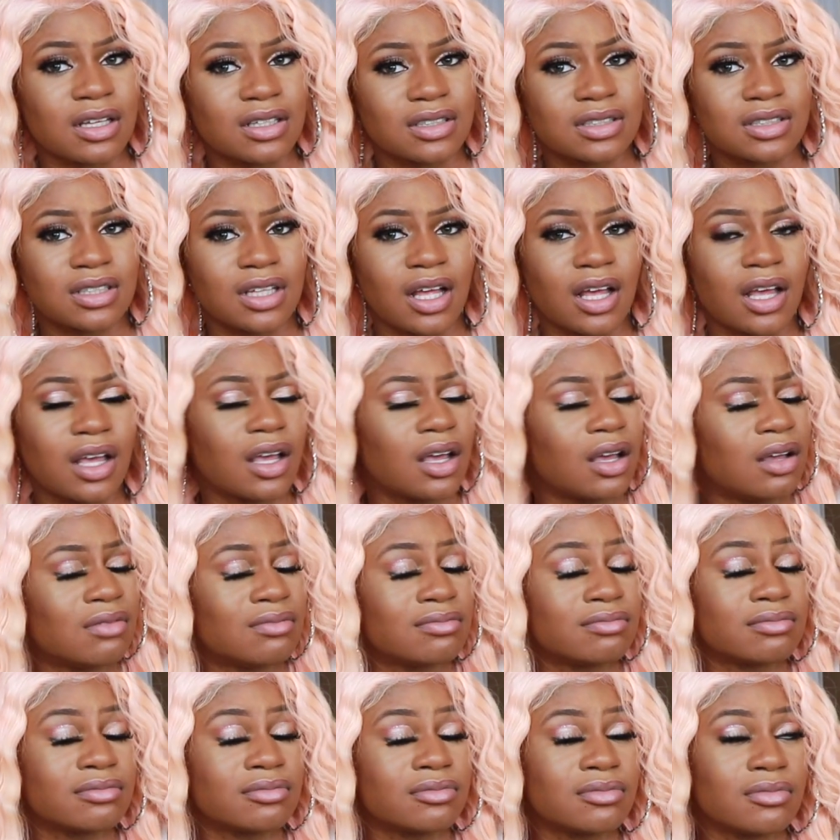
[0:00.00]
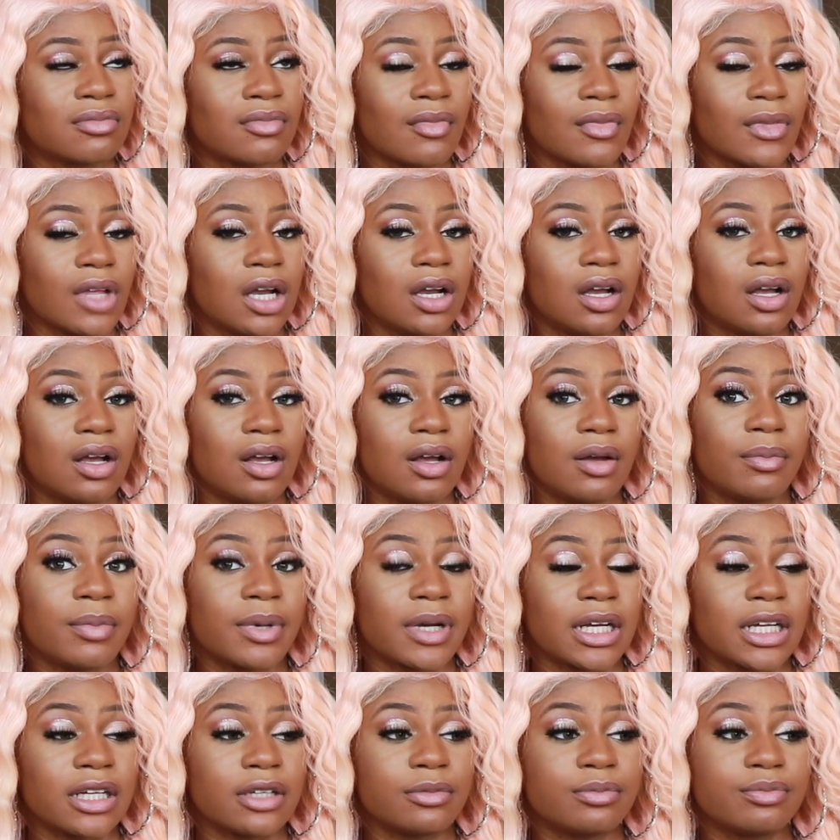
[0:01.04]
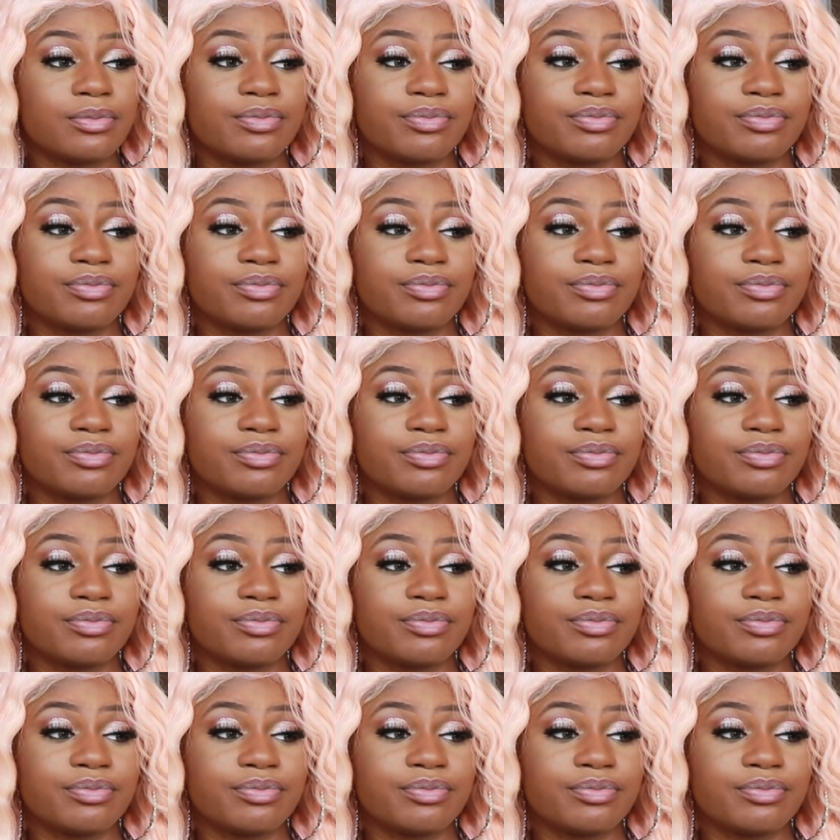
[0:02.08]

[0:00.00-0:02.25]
his, like, but